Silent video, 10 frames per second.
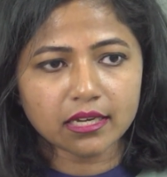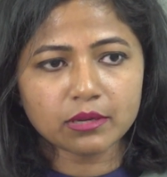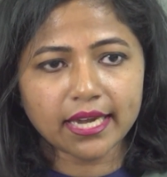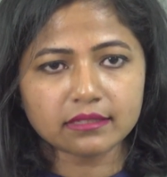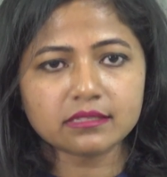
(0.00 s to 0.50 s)

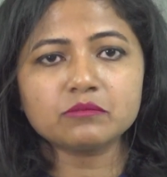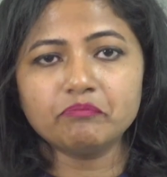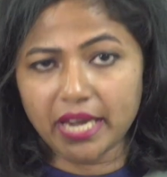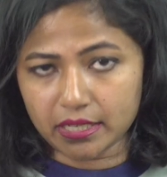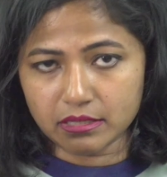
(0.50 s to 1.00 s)
gets
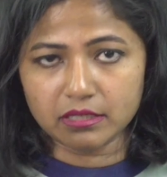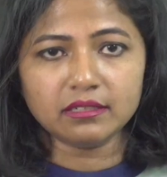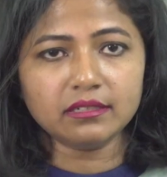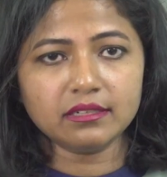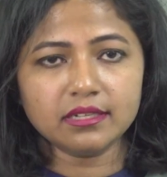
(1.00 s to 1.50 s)

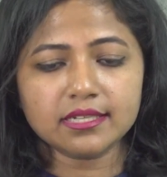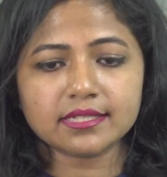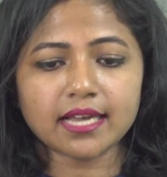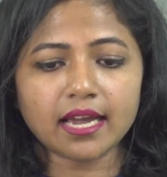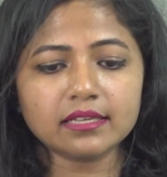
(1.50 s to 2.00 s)
better,
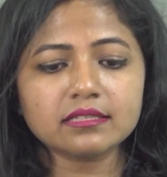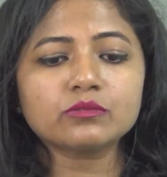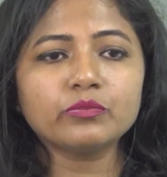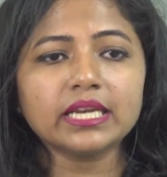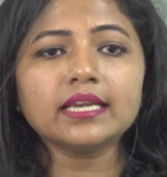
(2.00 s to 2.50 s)
science
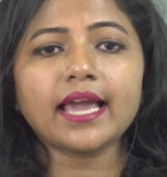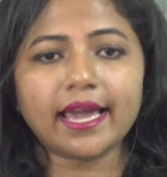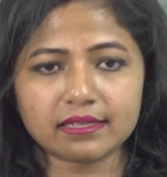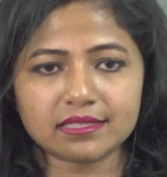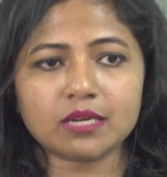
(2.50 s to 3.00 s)
will
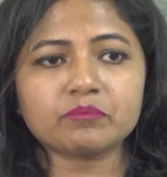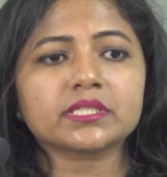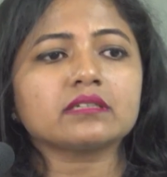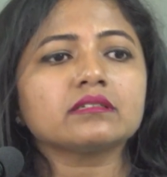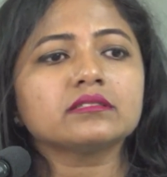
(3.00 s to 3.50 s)

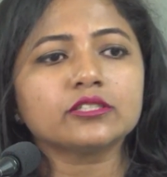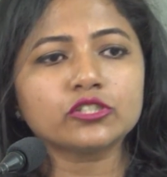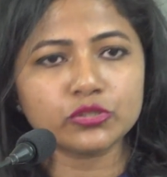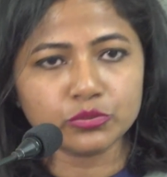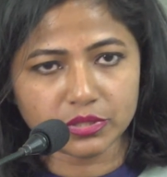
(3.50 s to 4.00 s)
accept the
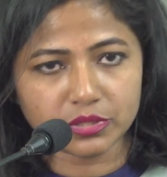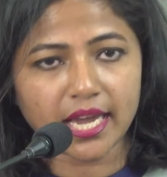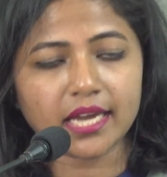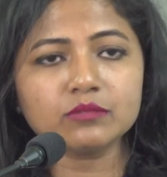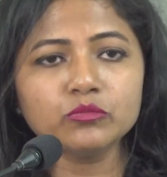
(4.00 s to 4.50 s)
truth
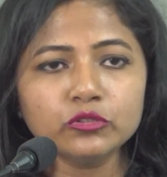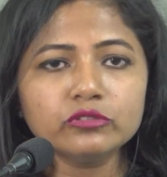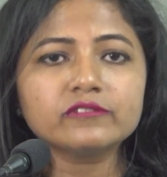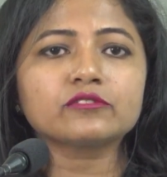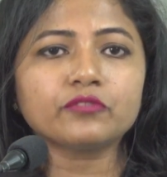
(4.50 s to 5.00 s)
and
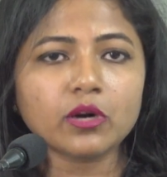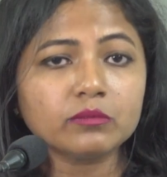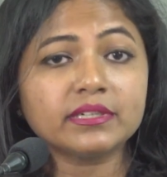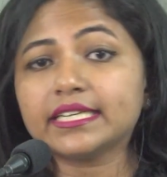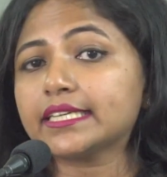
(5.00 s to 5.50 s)
moves
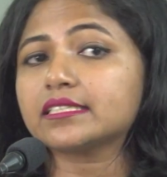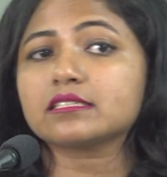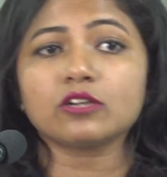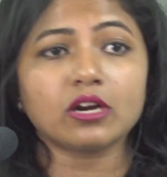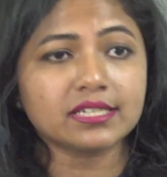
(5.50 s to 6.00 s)
forward. It is
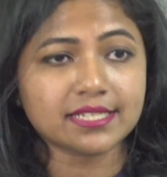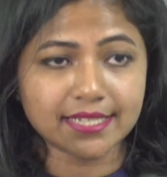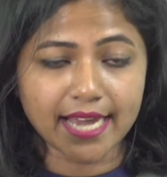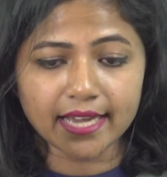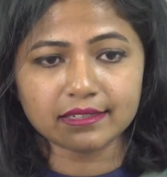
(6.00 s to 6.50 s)
not
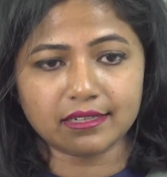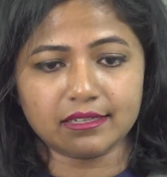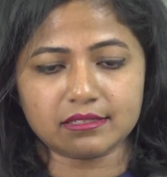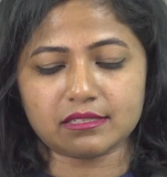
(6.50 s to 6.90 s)
stagnant.